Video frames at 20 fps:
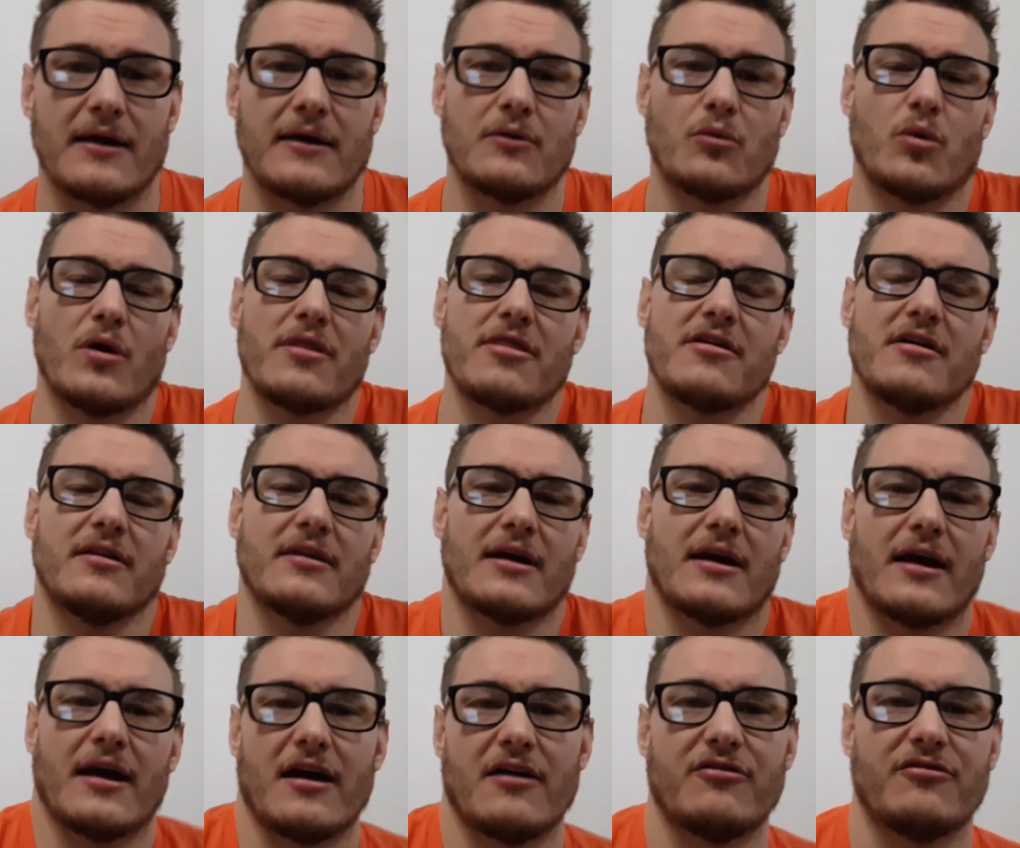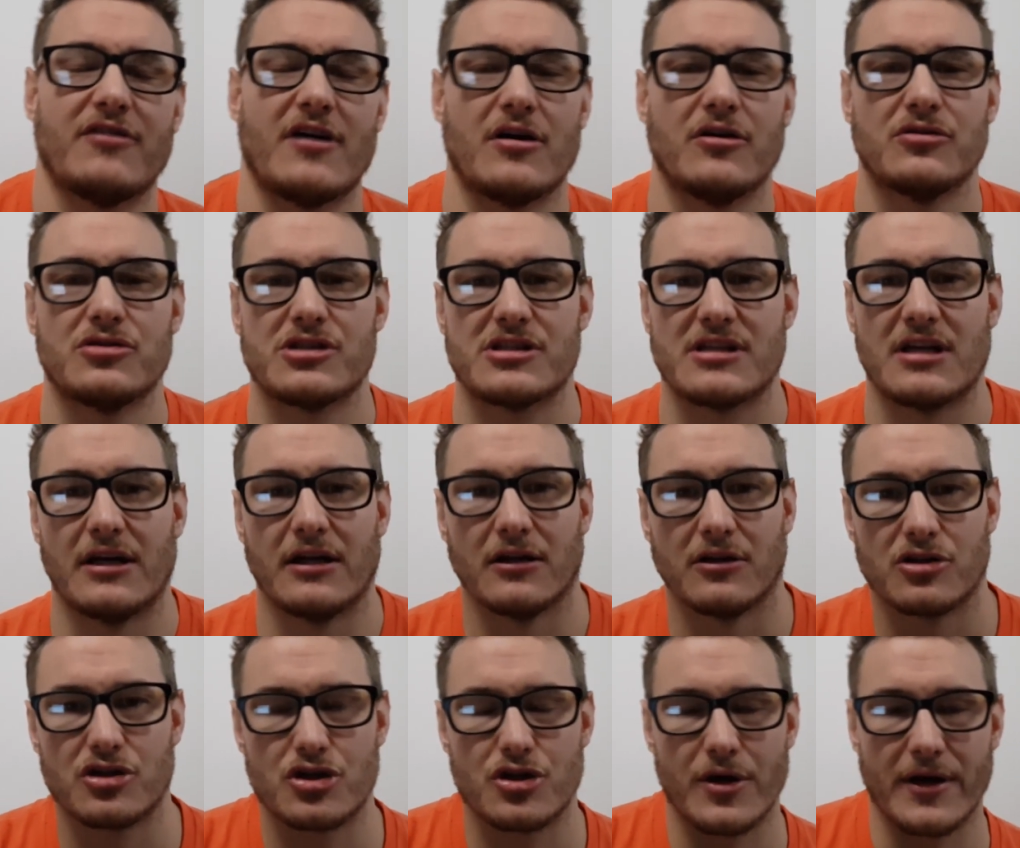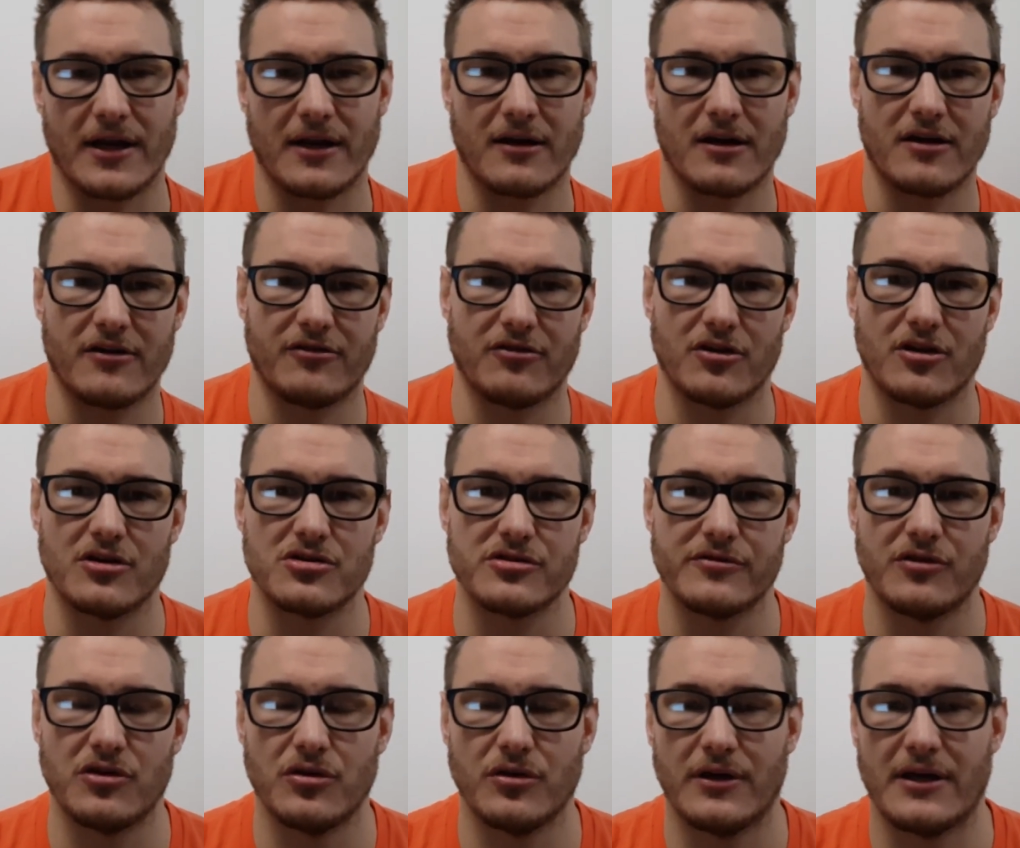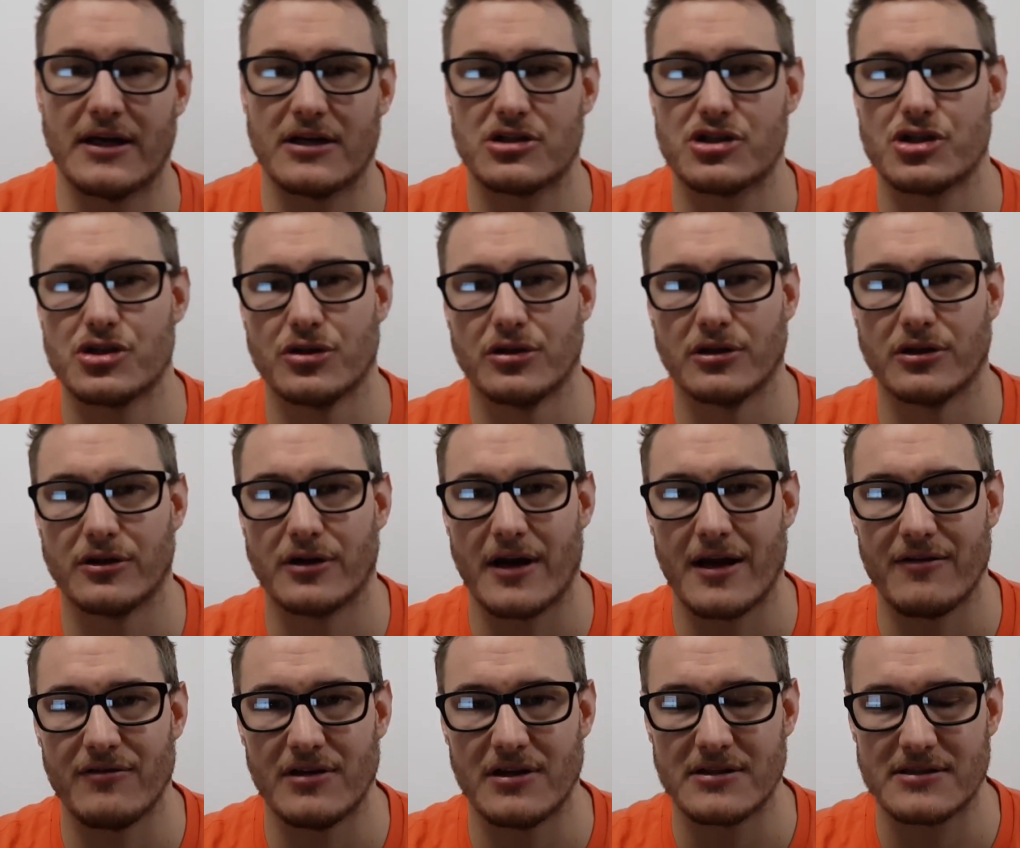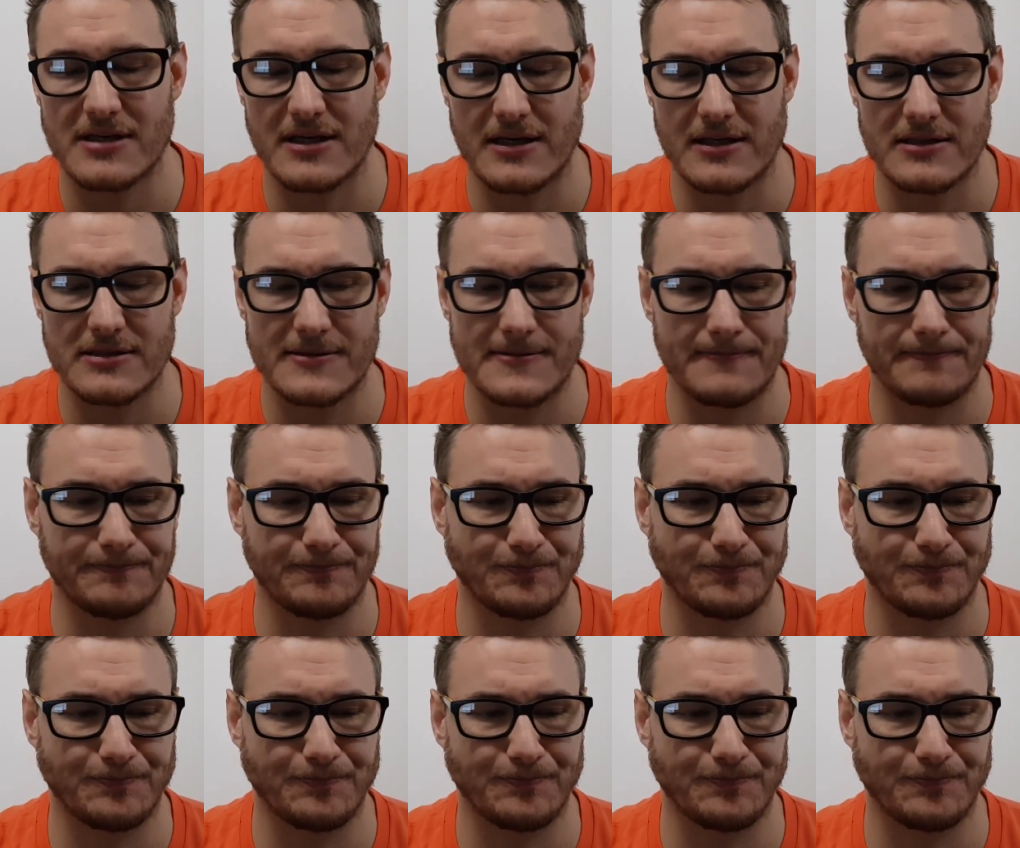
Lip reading: One thing that I have found, just a little trick for those of you who get sugar cravings, is